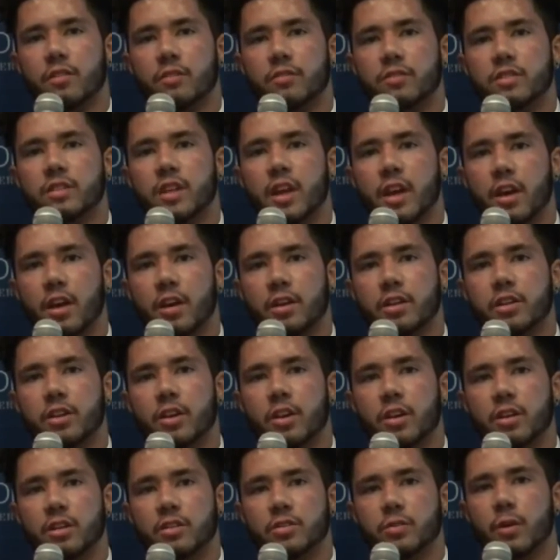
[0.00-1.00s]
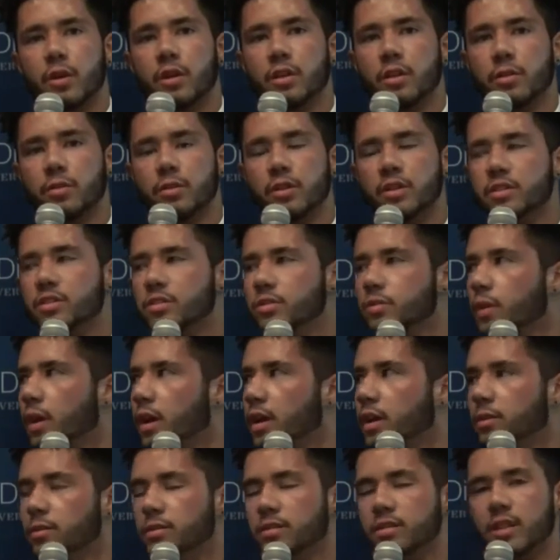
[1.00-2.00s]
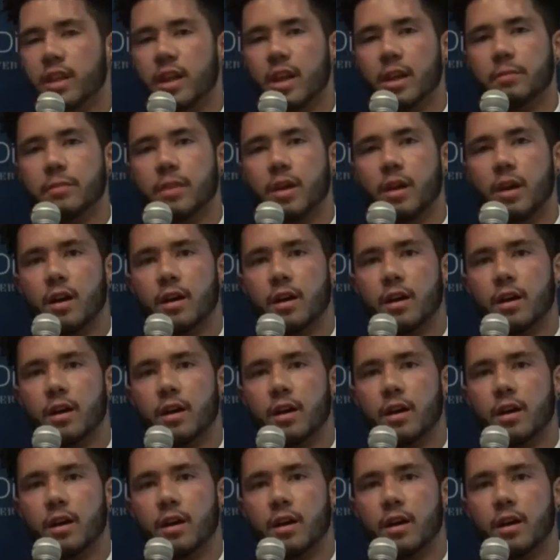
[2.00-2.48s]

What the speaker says: of his character and is one of the reasons why he was named